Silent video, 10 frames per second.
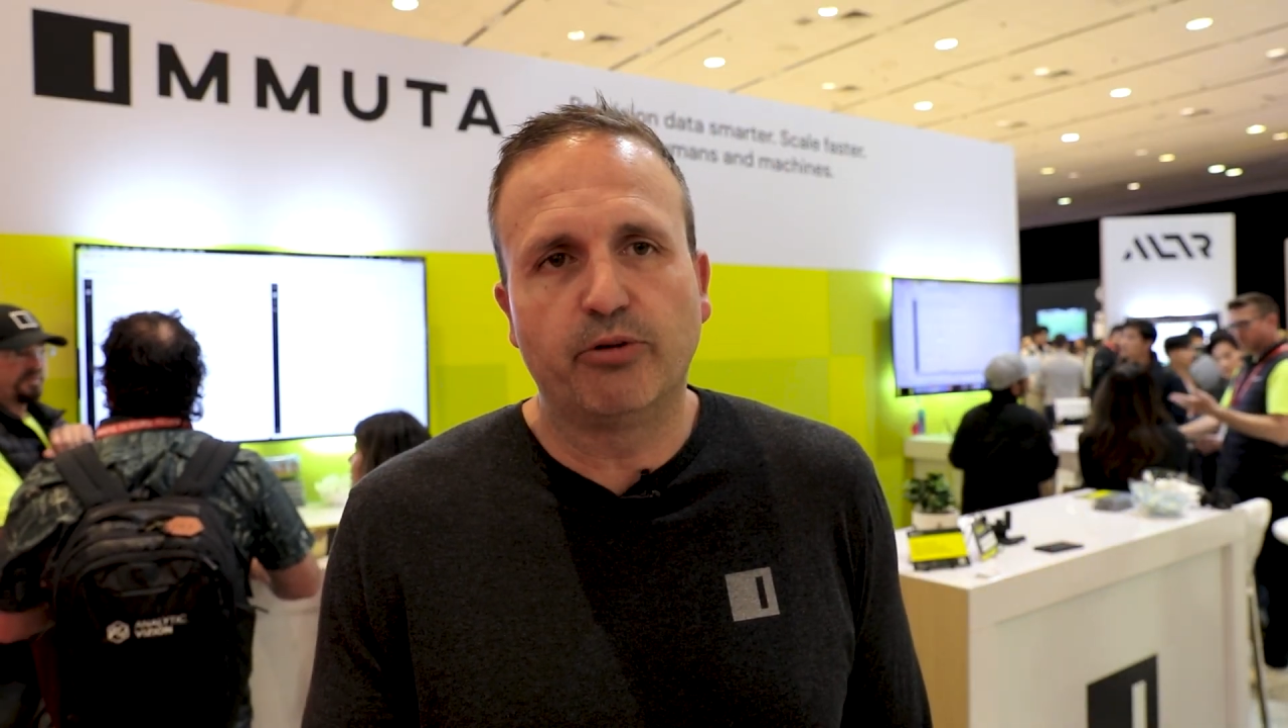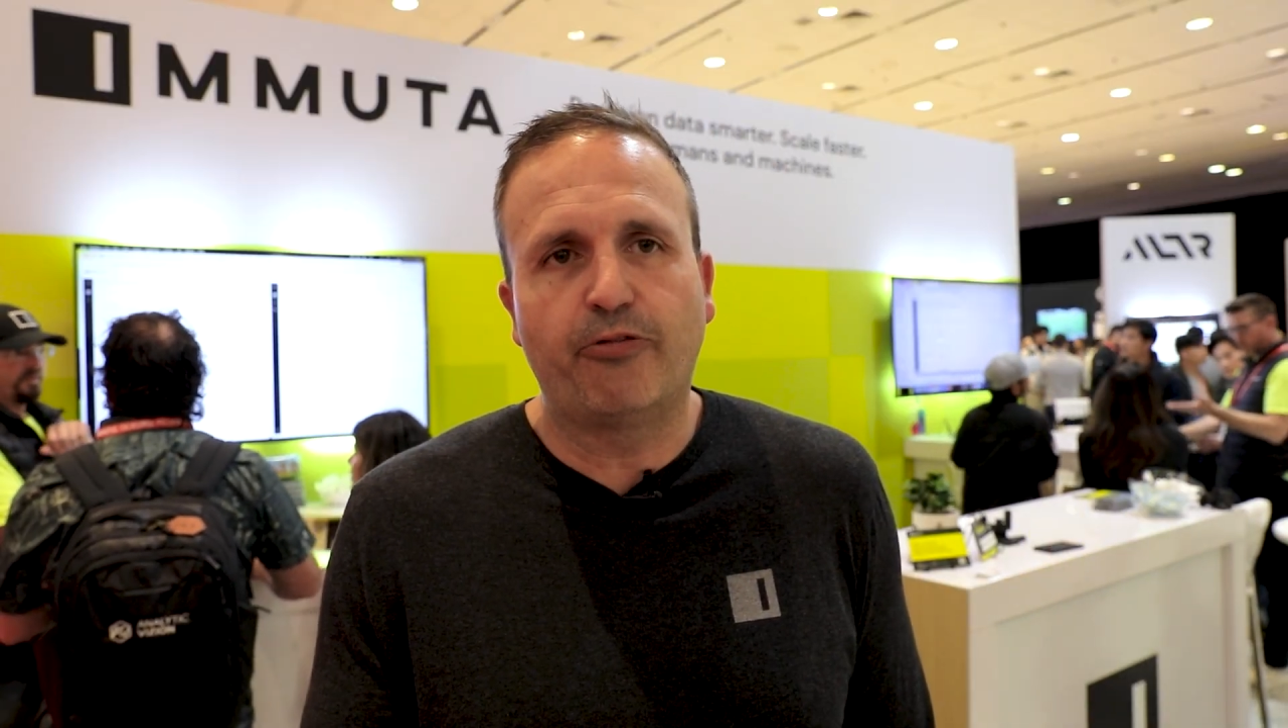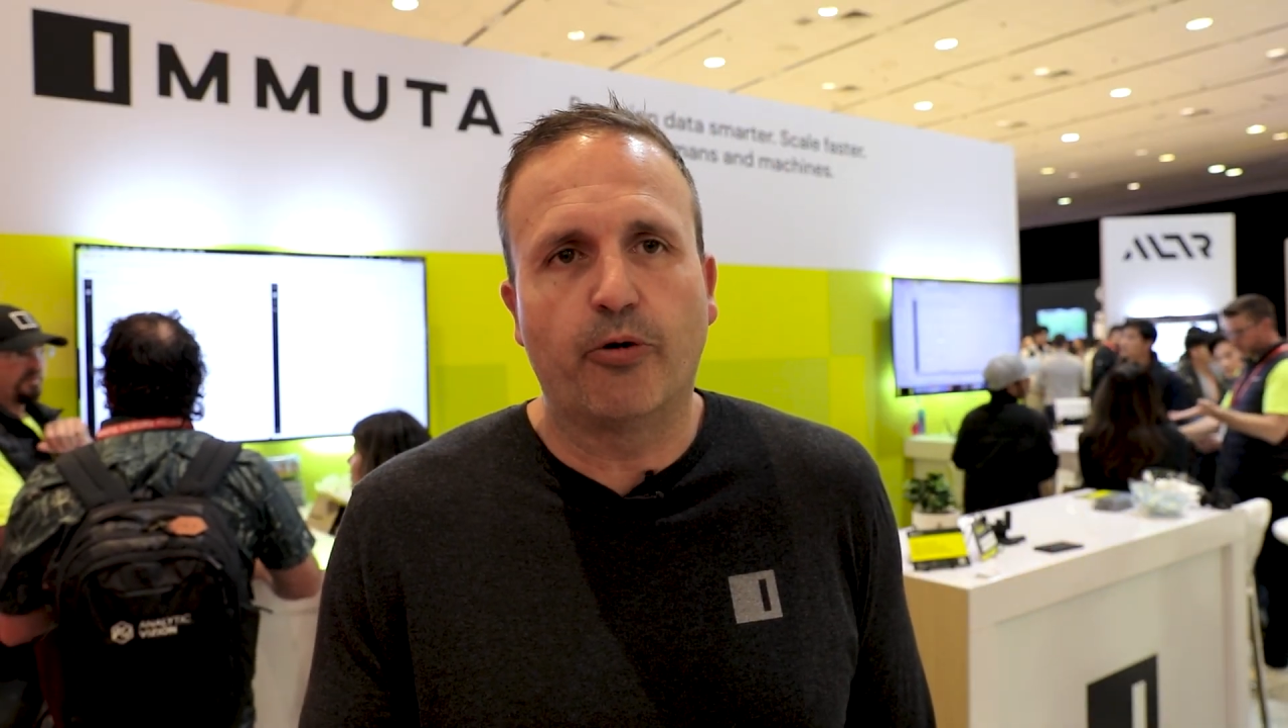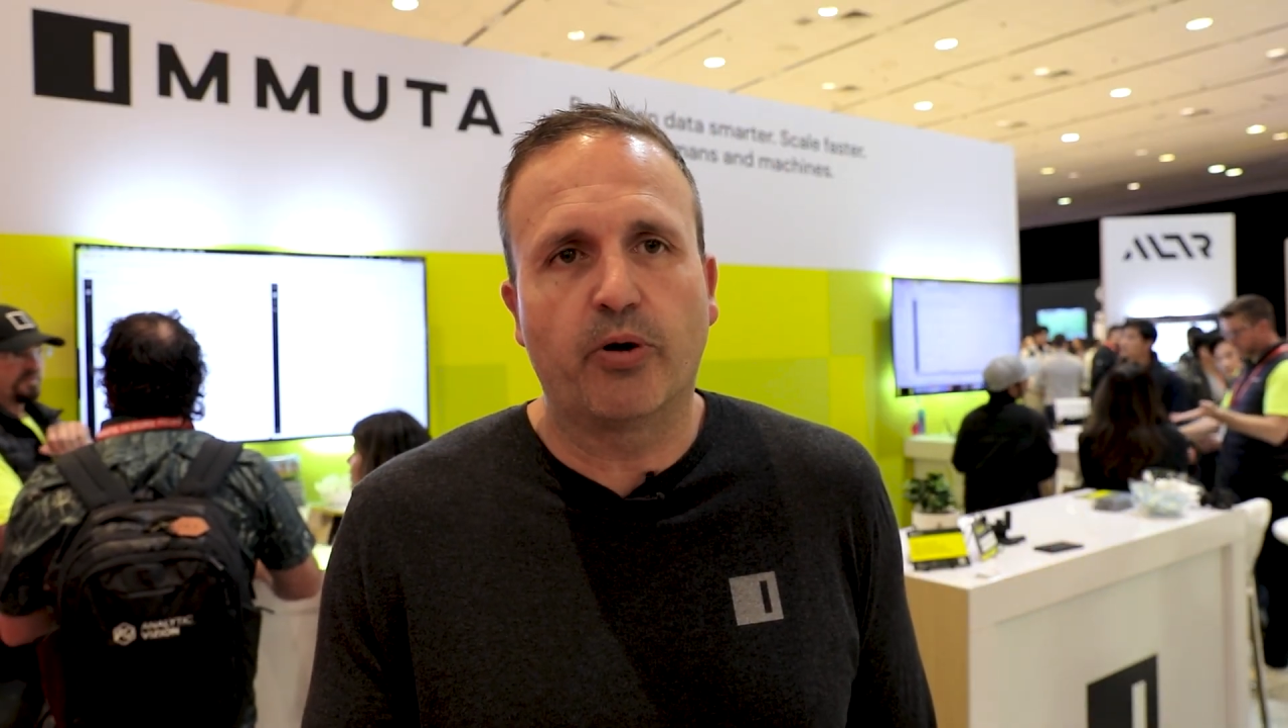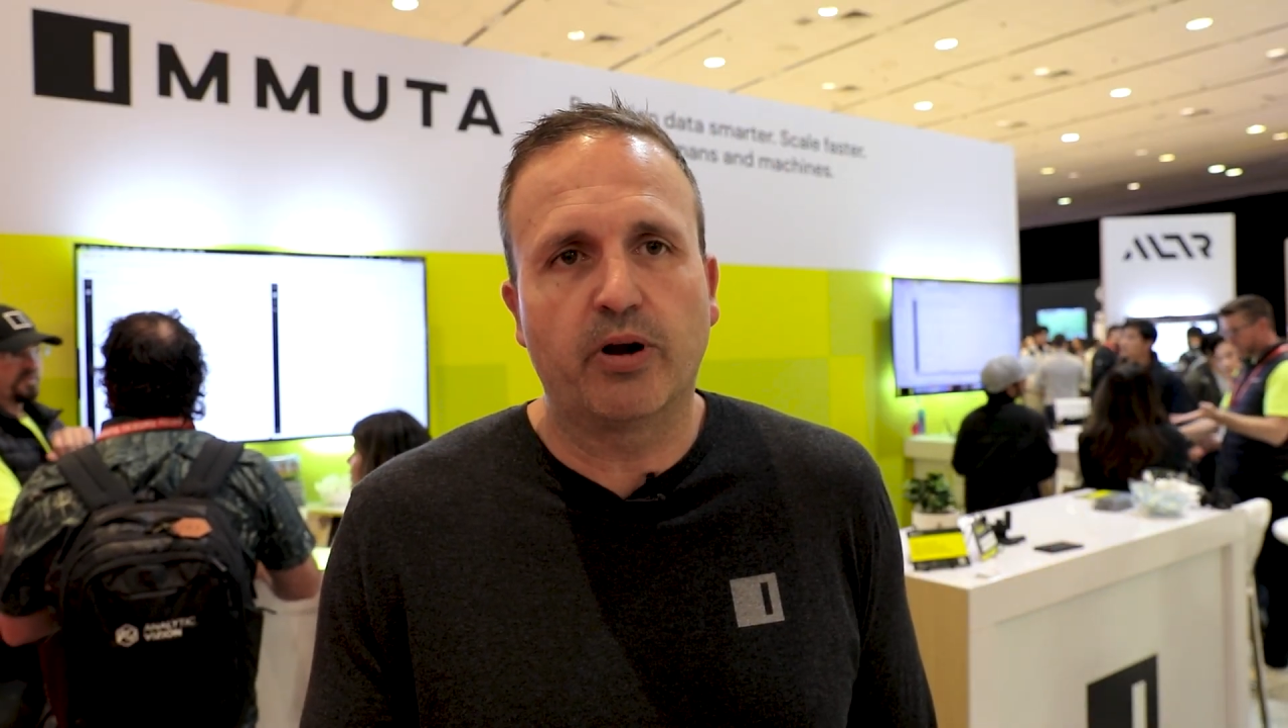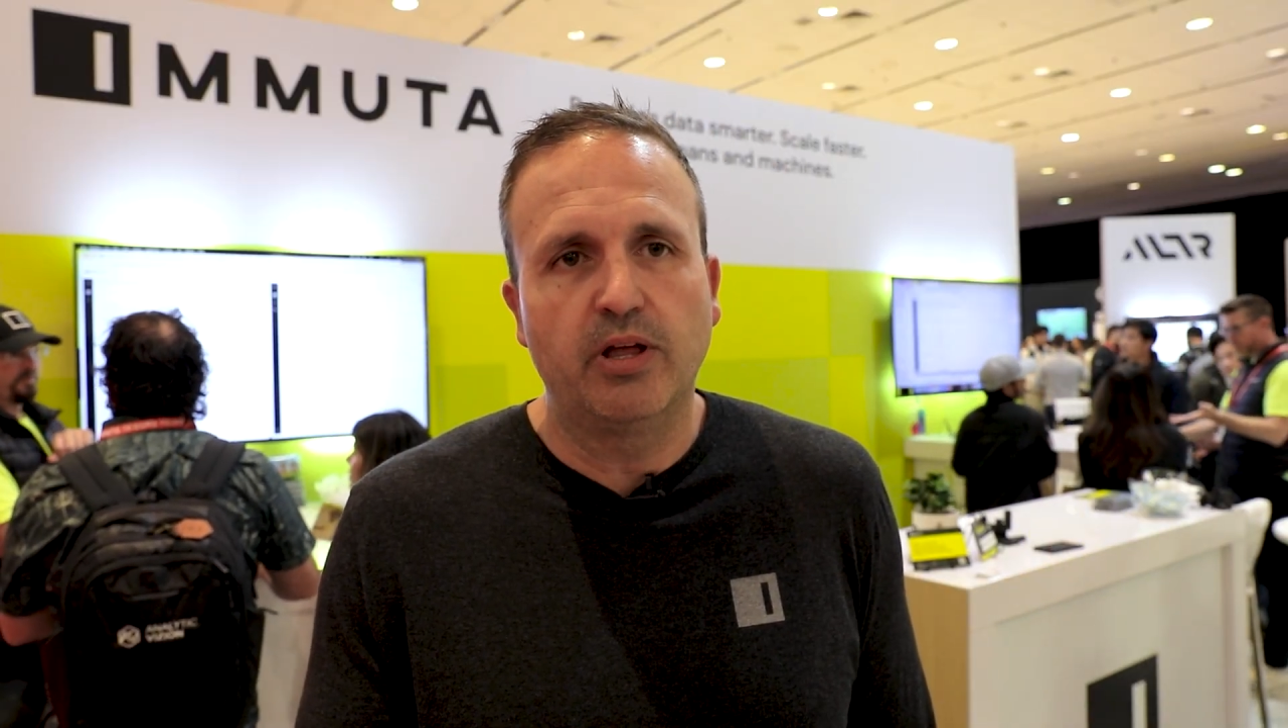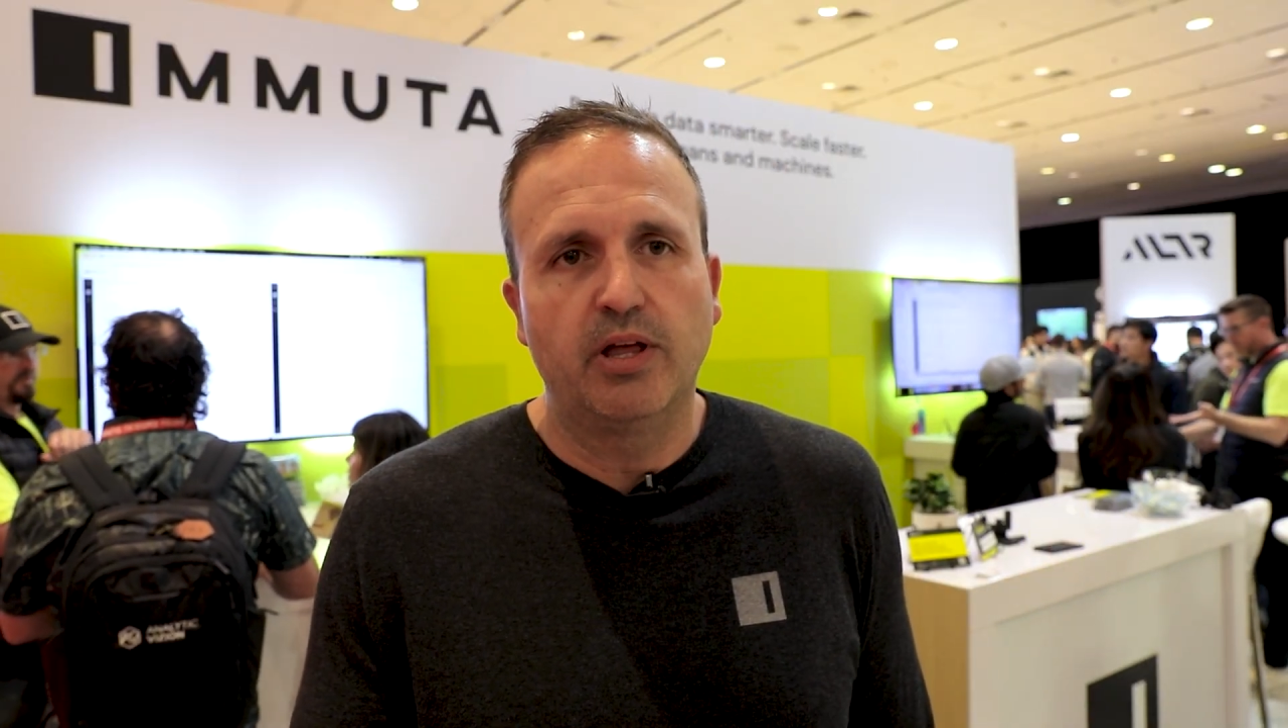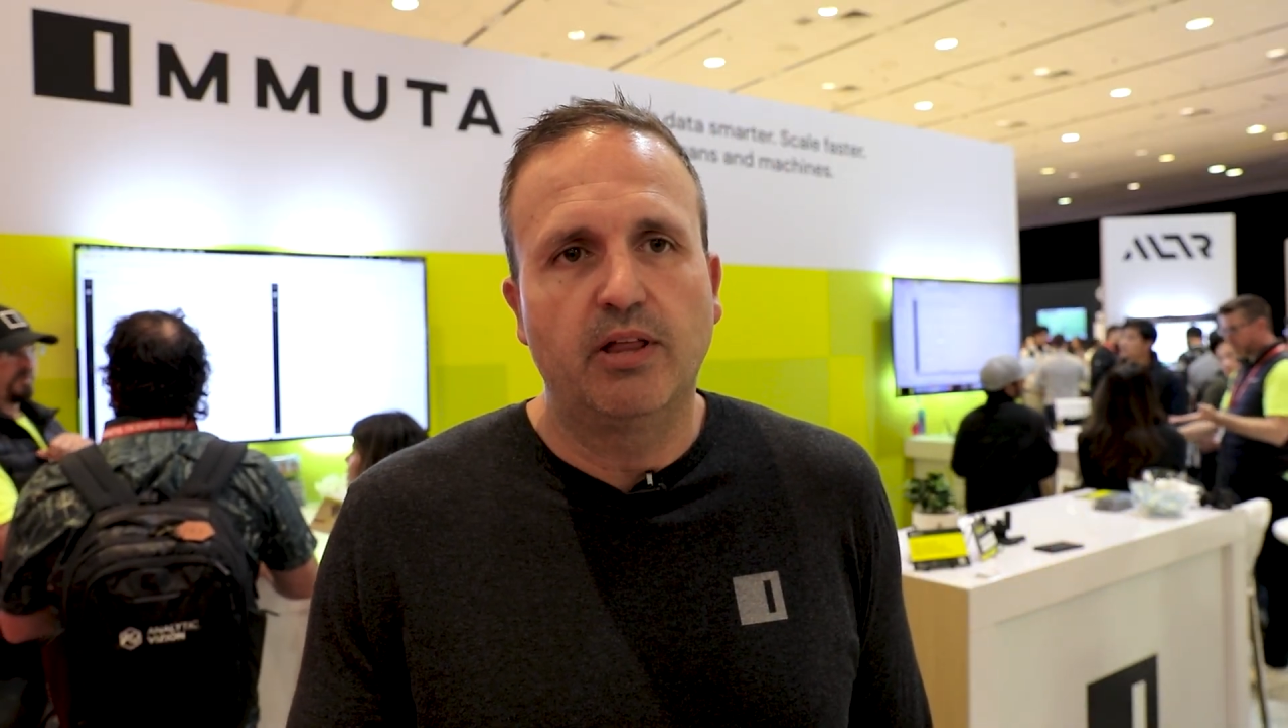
for